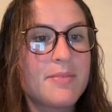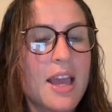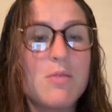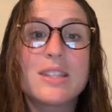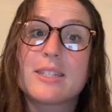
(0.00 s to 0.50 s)

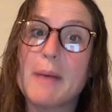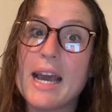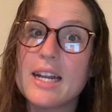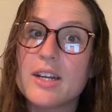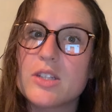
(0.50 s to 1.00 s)
And with
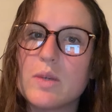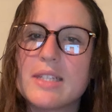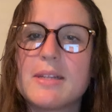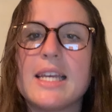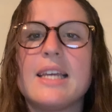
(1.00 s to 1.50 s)
spiders, we
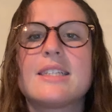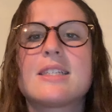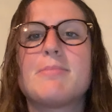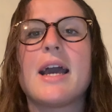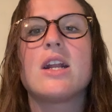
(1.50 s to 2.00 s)
see
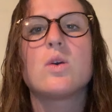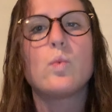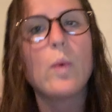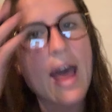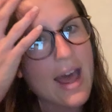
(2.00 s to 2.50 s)
spider
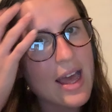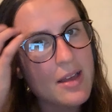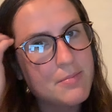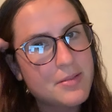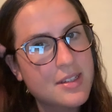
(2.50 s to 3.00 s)

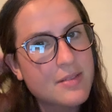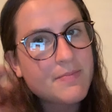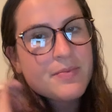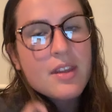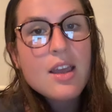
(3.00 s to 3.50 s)
webs.
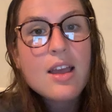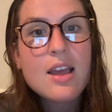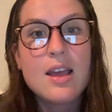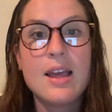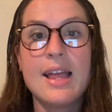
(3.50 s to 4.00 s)

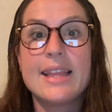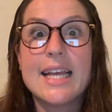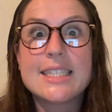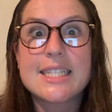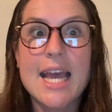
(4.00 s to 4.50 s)

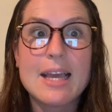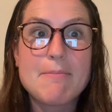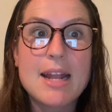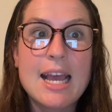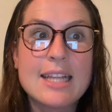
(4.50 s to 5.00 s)
Let's take a
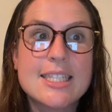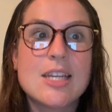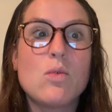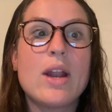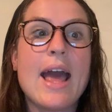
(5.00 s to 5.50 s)
minute and
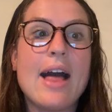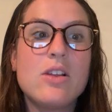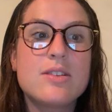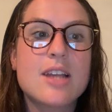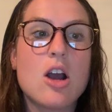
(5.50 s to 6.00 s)
see what
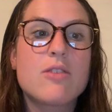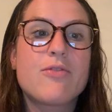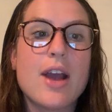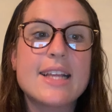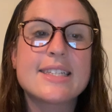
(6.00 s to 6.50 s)
else our
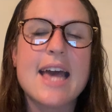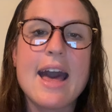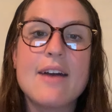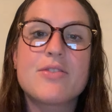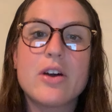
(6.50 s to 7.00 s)
friends
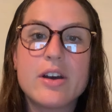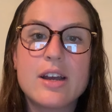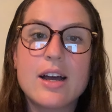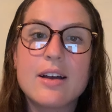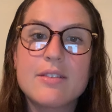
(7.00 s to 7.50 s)
have thought
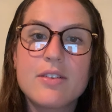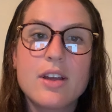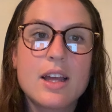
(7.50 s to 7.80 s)
of.